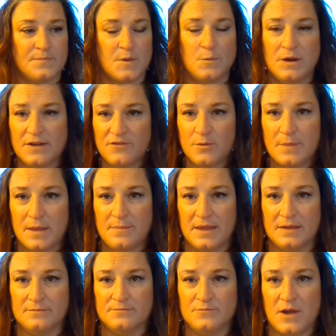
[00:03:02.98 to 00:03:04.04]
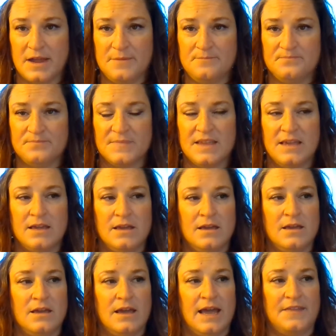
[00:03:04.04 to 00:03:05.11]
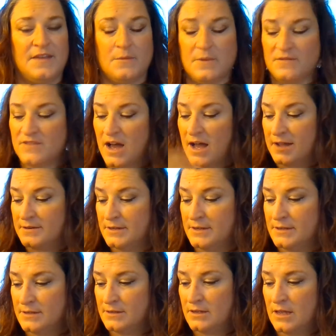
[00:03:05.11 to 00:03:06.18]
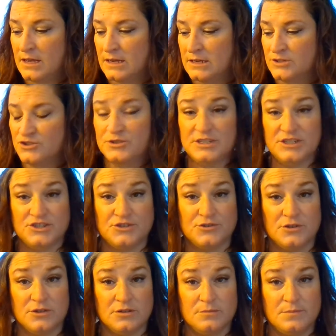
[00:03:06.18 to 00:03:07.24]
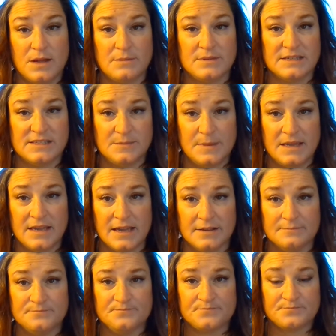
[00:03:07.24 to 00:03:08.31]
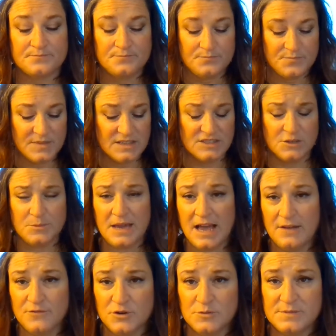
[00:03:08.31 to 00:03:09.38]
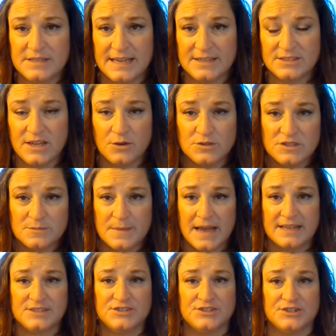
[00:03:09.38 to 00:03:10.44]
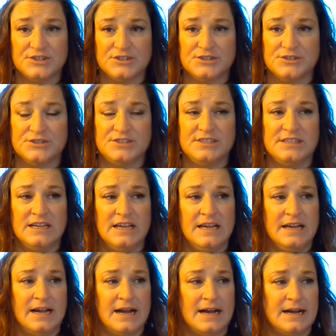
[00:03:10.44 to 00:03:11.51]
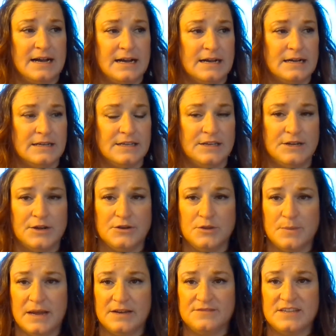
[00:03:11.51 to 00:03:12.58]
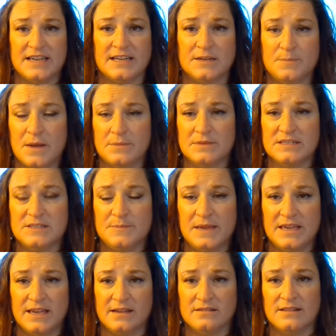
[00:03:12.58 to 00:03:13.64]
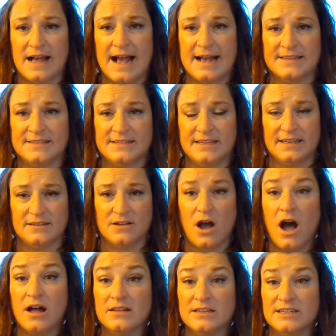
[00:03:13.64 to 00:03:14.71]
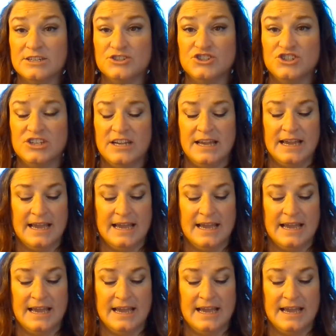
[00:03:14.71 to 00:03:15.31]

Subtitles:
Whatever it may be, right? And then we've got traditional public speaking. So we have groups like Toastmasters. You might have taken a public speaking class in college,